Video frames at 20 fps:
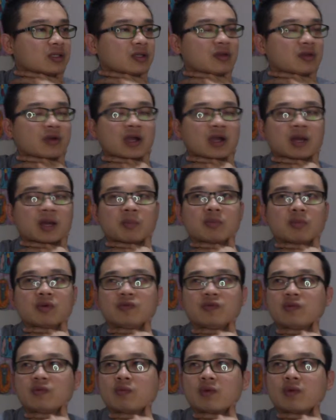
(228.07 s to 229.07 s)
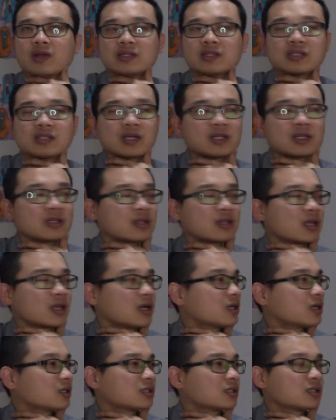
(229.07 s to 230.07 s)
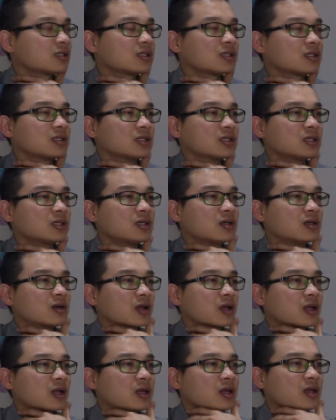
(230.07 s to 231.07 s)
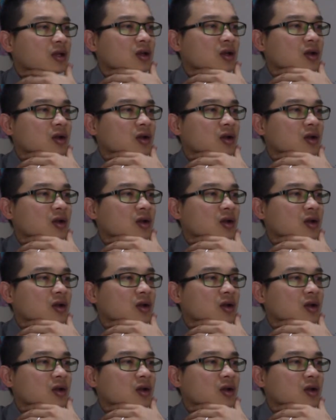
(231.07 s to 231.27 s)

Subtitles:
You can't move from one side to the others, okay?